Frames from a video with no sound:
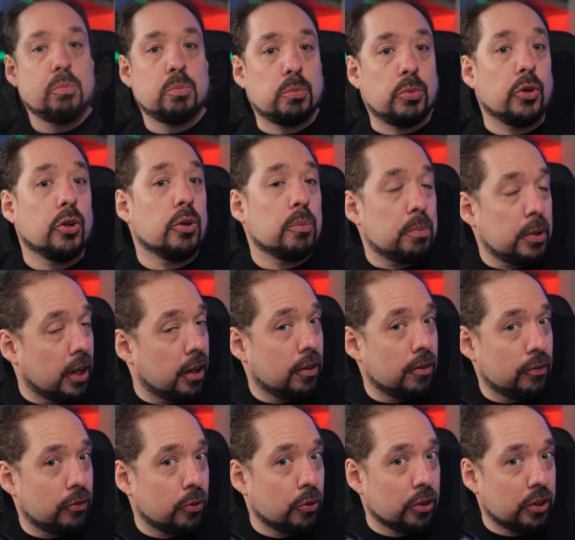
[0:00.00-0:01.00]
Prepared
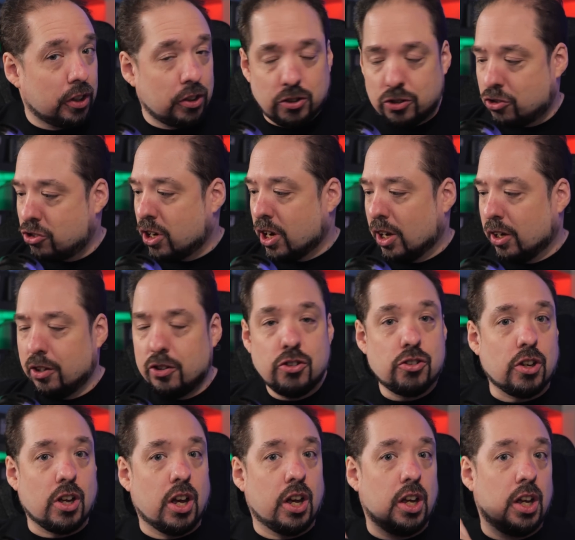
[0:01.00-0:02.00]
for this challenge,
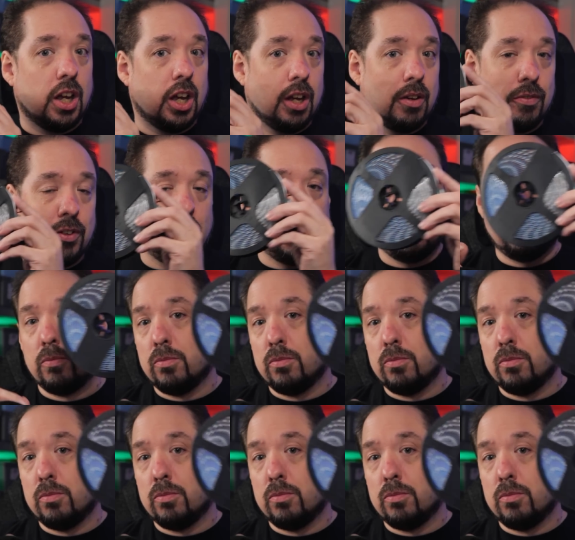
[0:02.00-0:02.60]
I have a,